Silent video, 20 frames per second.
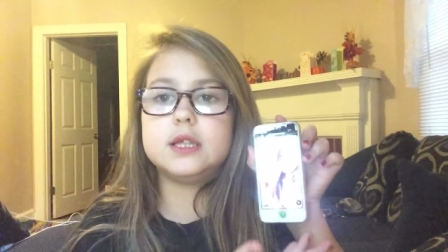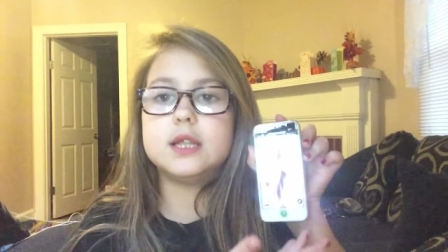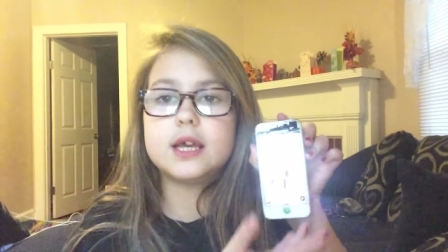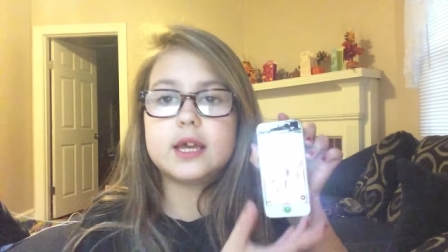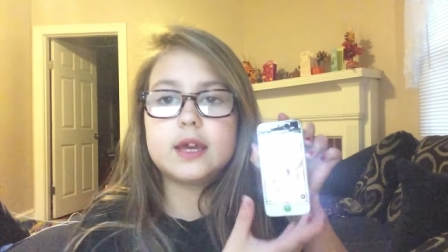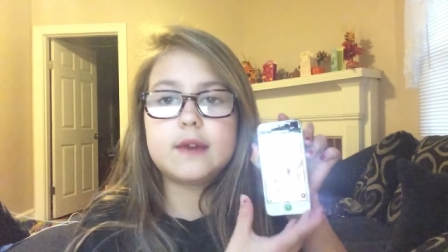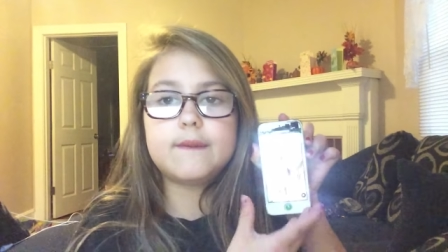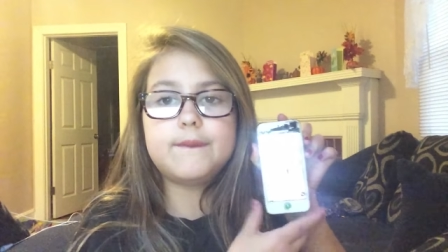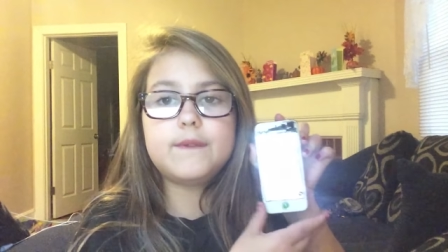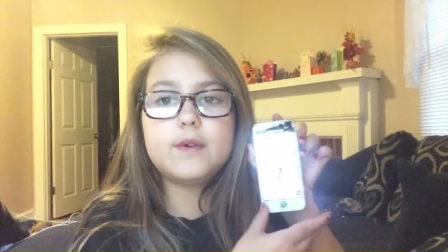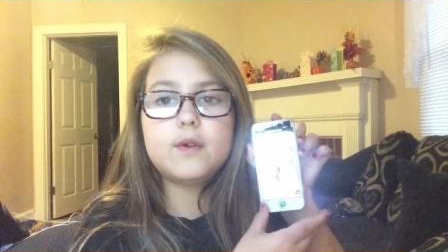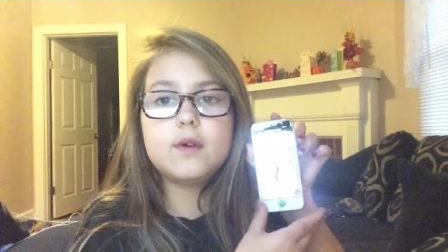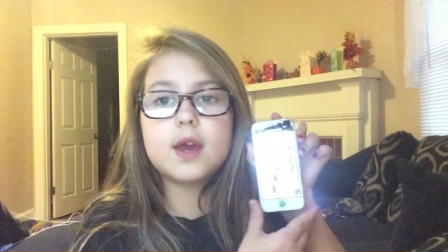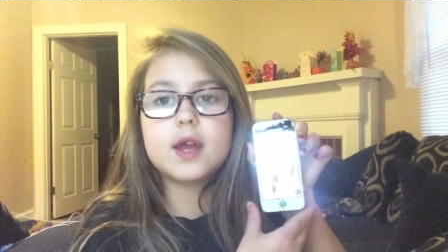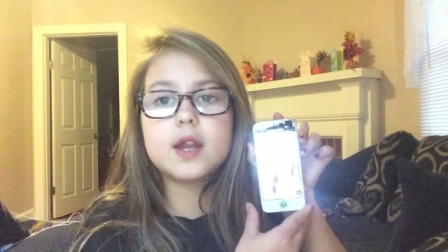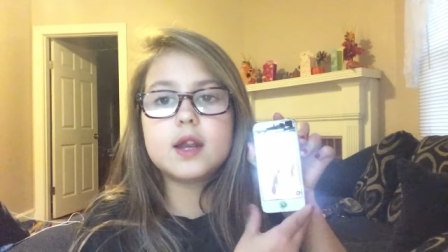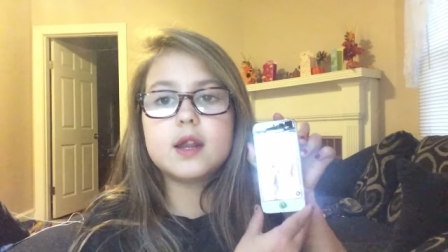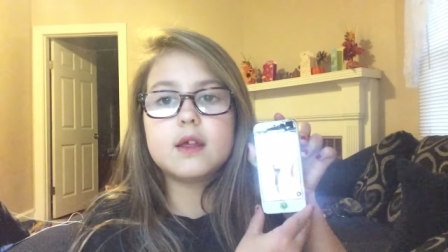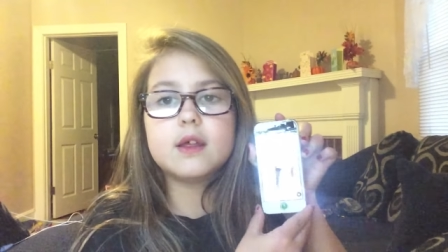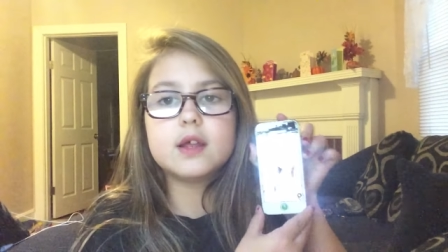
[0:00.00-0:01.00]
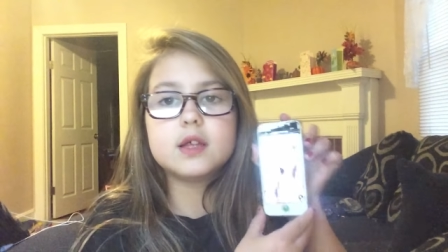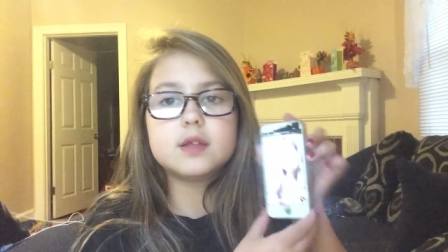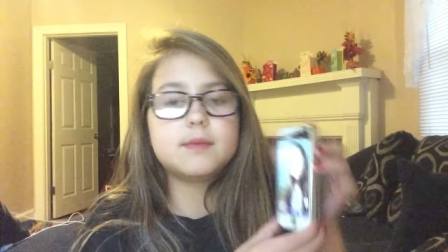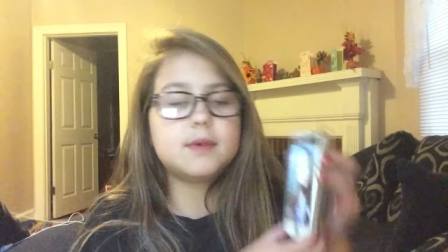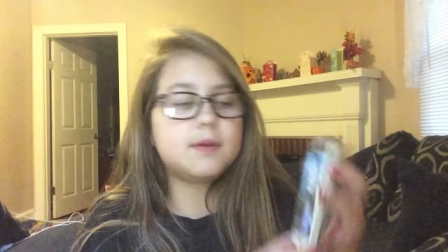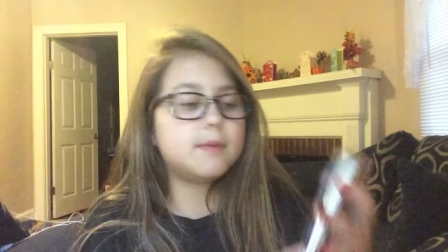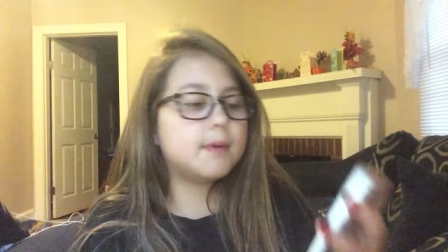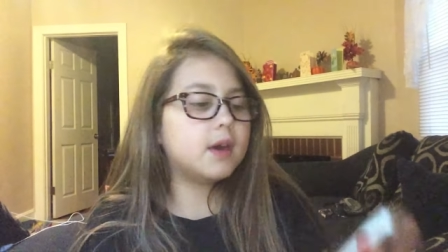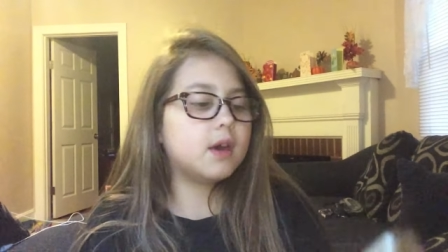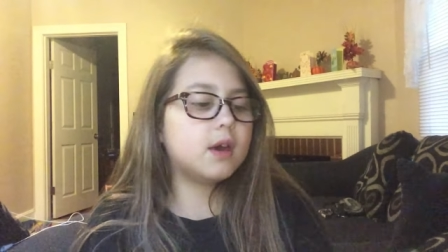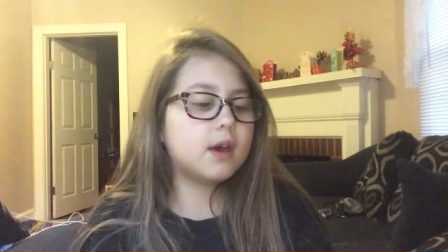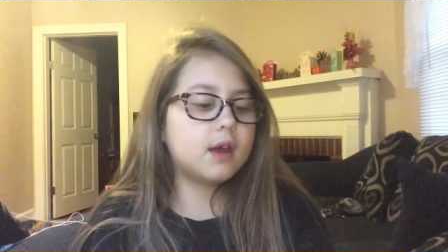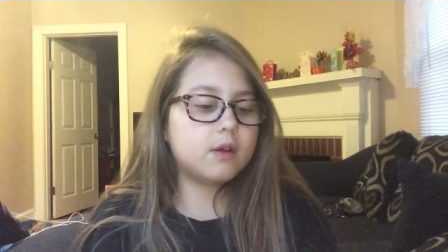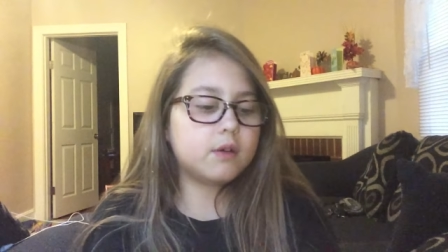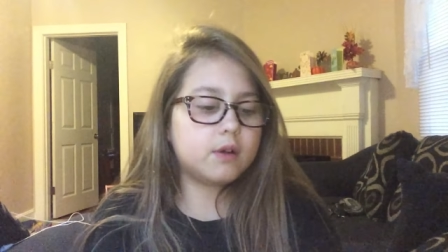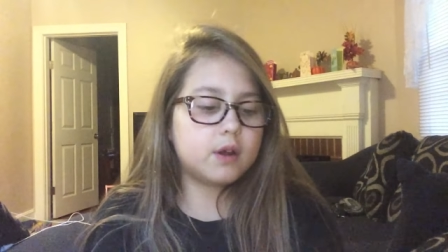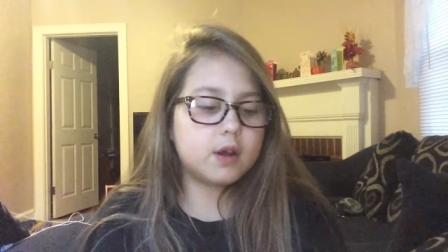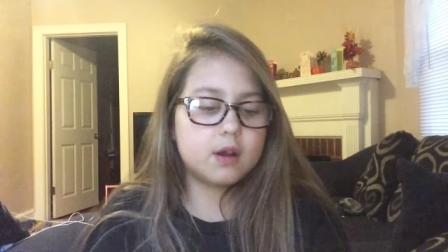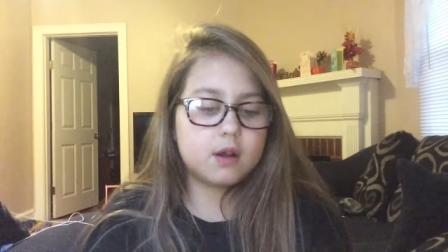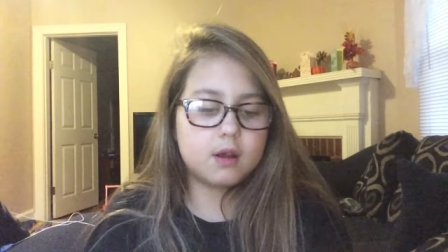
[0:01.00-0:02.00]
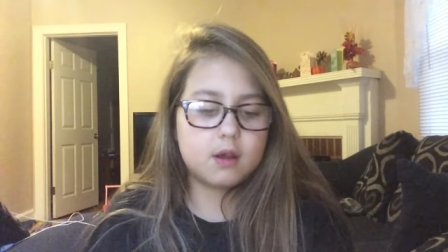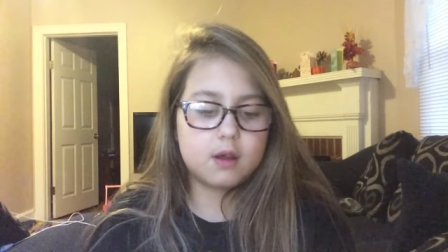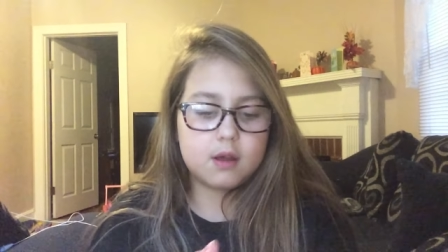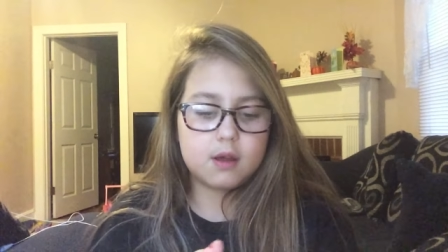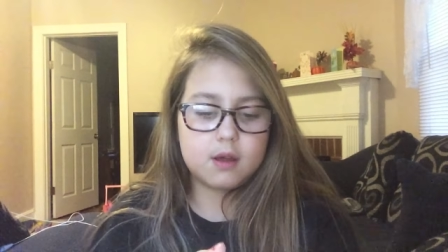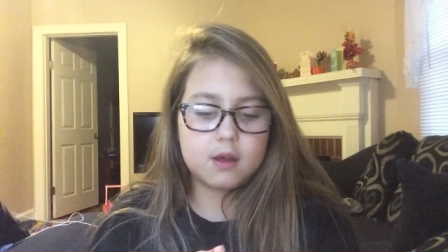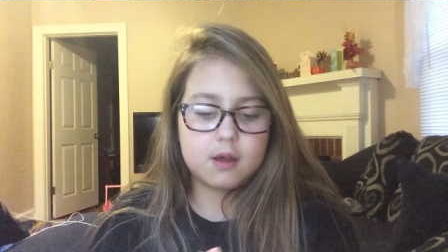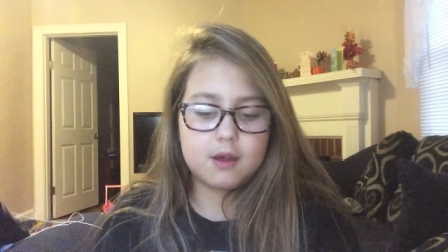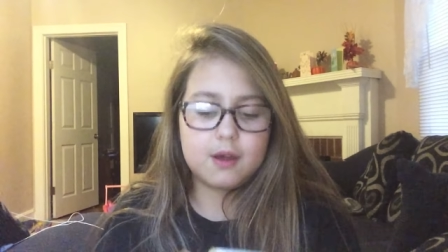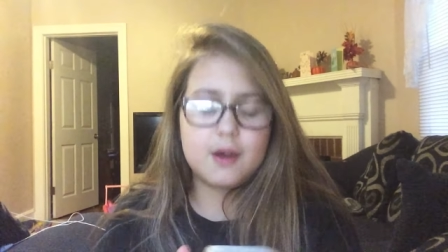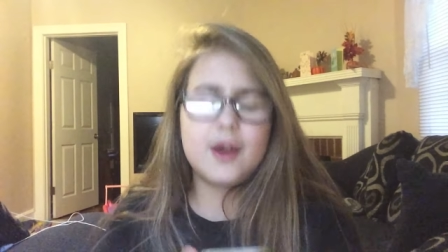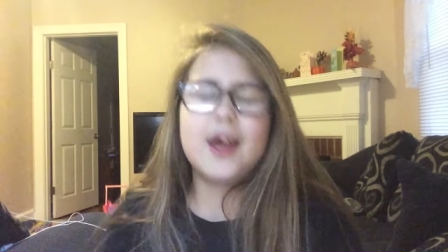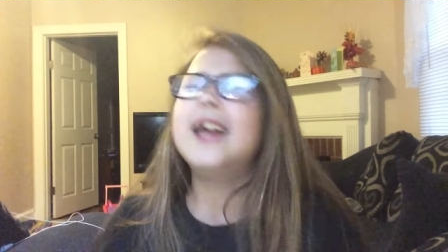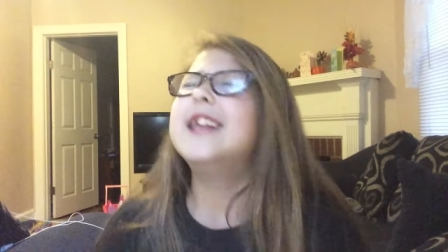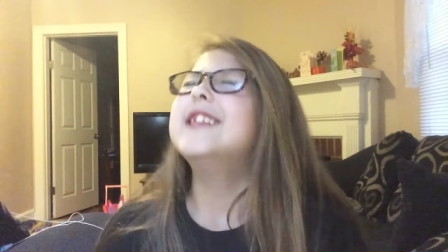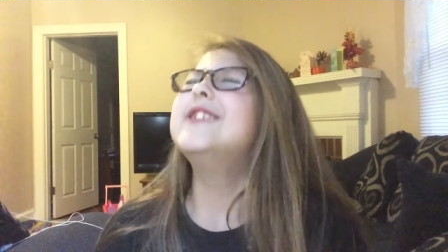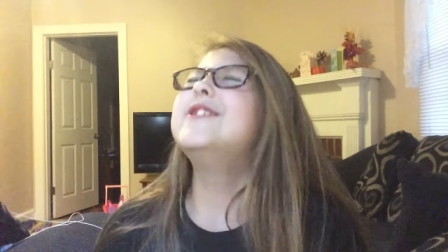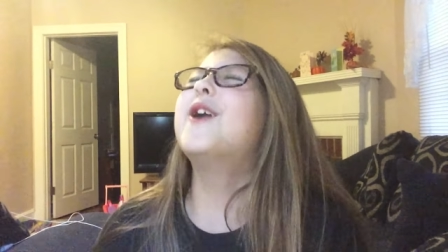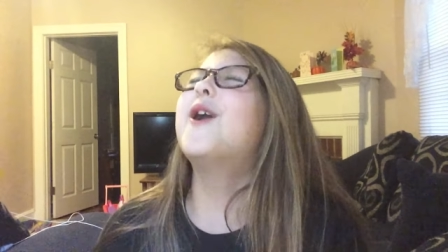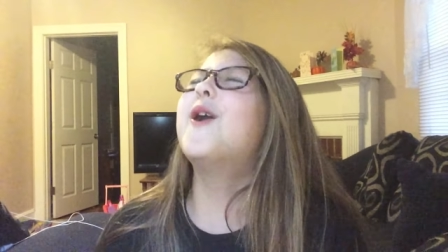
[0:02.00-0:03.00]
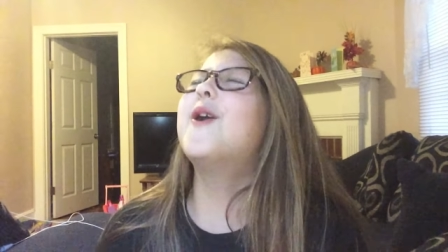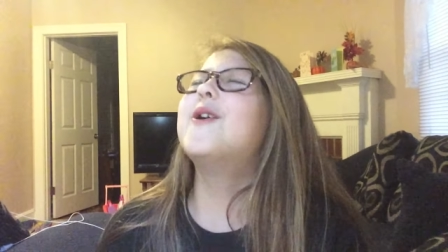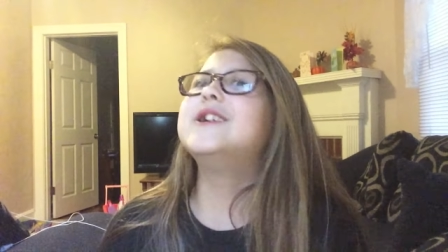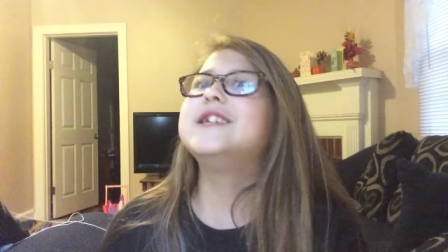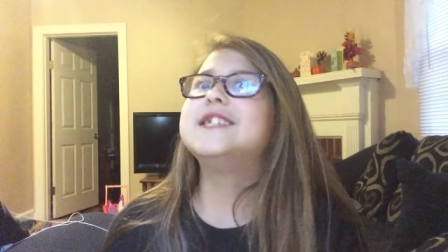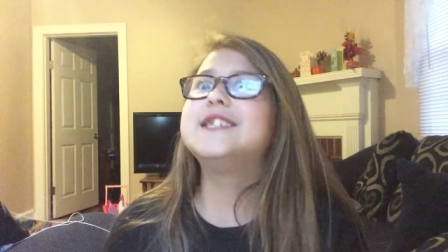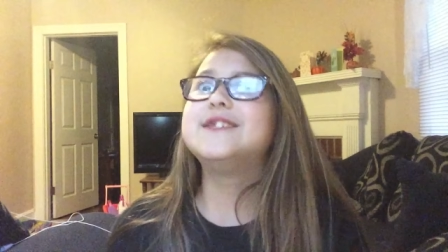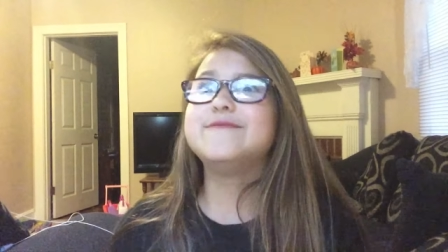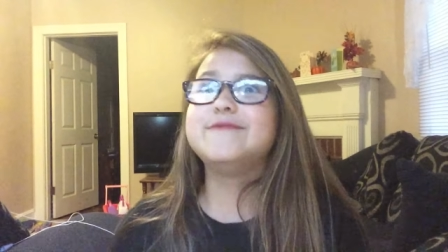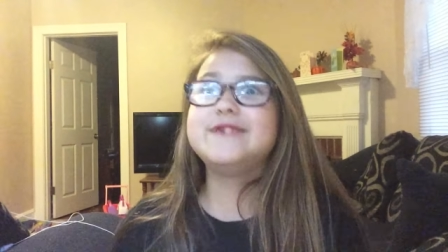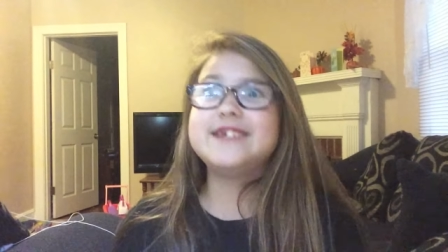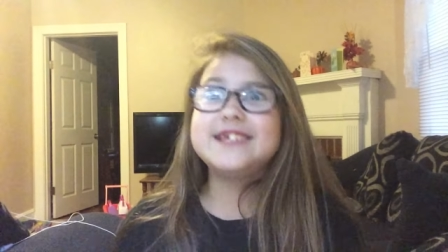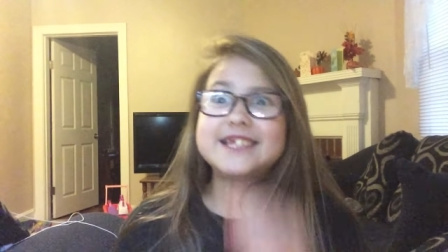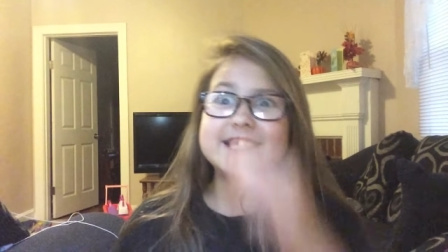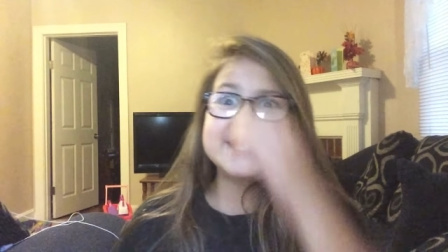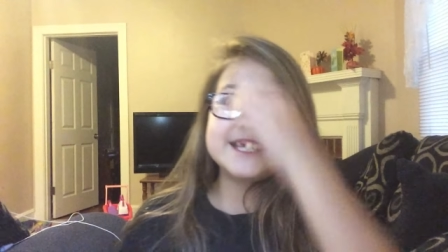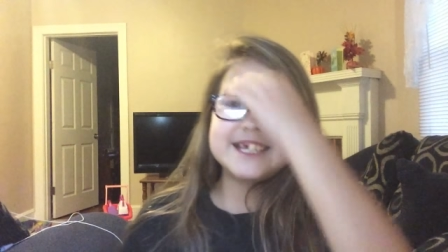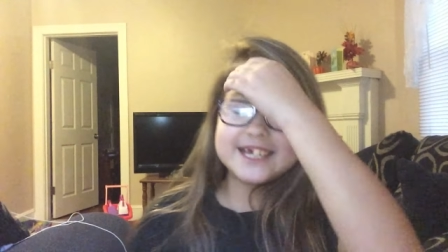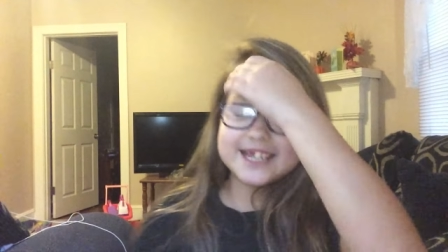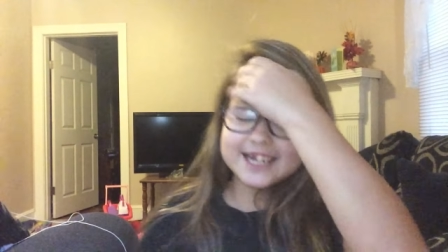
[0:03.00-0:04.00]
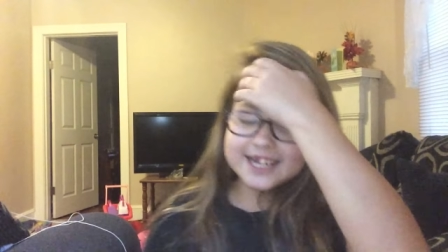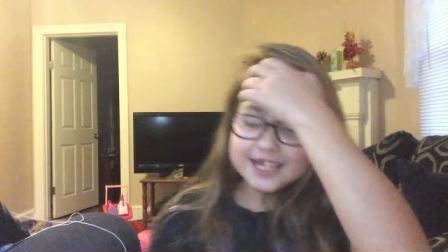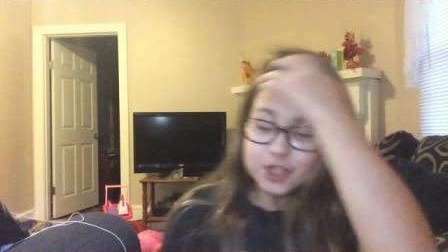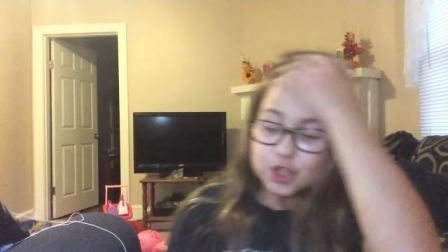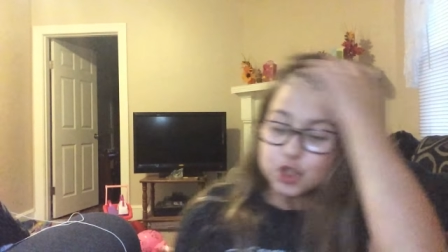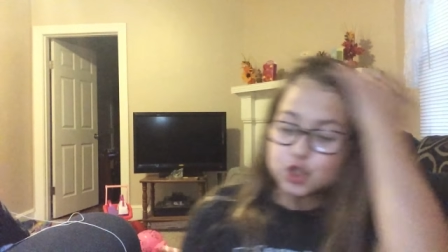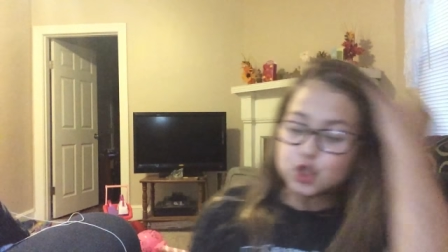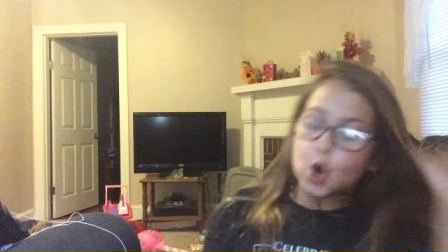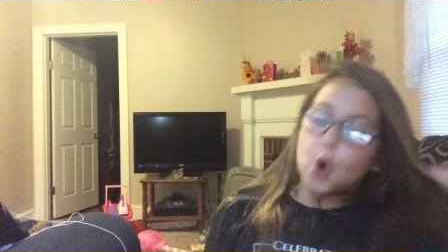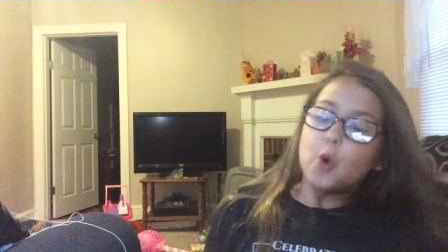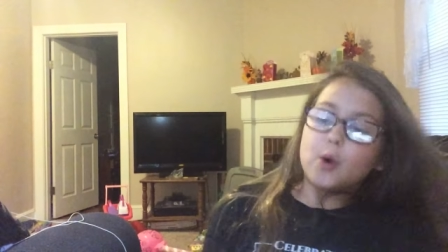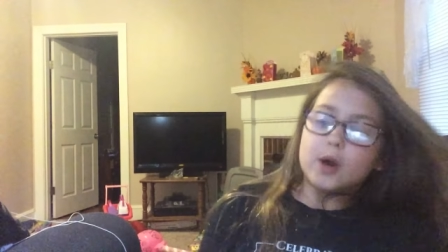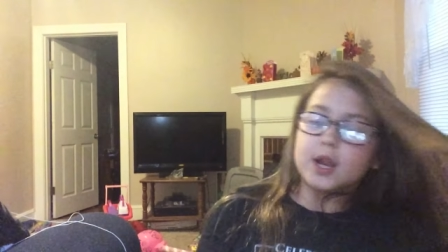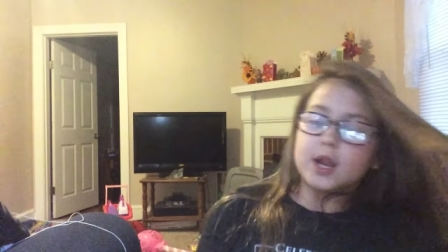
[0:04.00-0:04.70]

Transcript: Like, if you can't tell, that's me, but I don't. No, it's me singing. It's so.